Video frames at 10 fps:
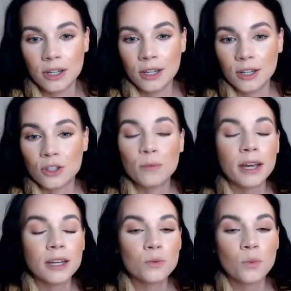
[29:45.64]
So you
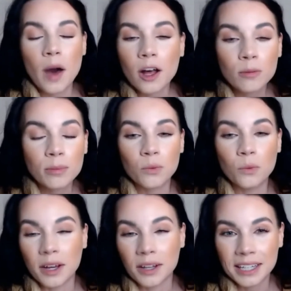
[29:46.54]
might as well be
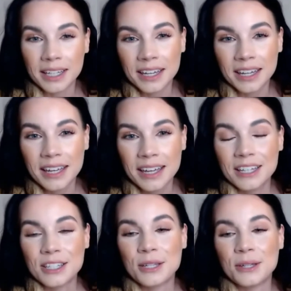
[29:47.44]
willing
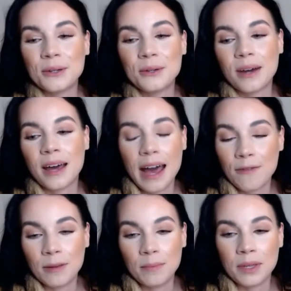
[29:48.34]
to
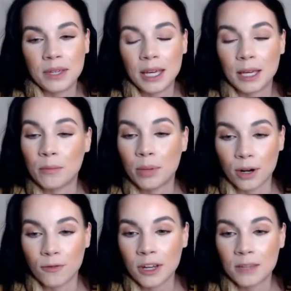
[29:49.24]
have it be
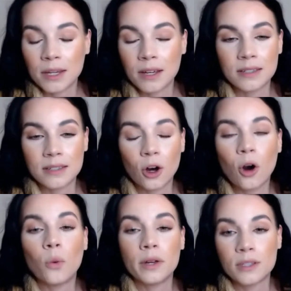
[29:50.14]
imperfect, because it
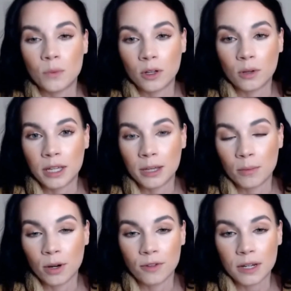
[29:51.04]
always will be
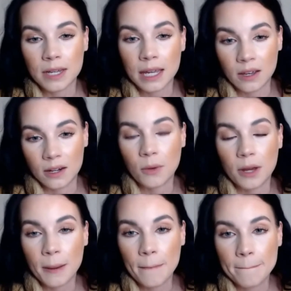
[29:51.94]
imperfect
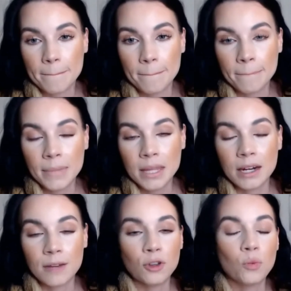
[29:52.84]
anyway.
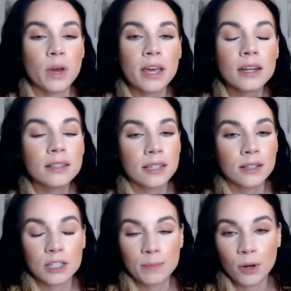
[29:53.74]
And if you waited
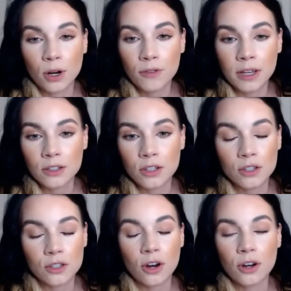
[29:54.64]
till it's perfect to
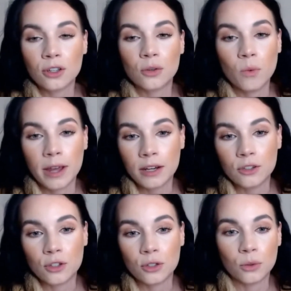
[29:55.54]
start, you
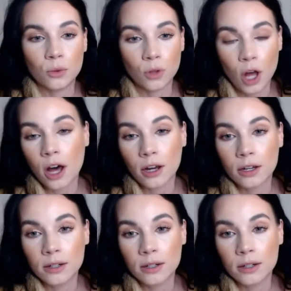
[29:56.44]
waited too long.